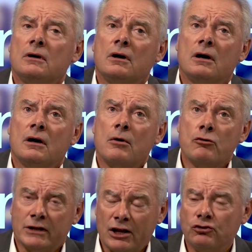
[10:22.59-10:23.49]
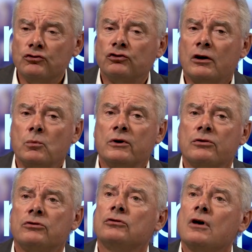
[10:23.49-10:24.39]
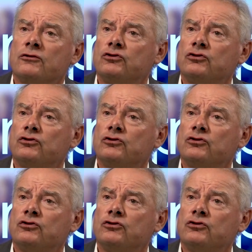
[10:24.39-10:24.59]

a relationship with a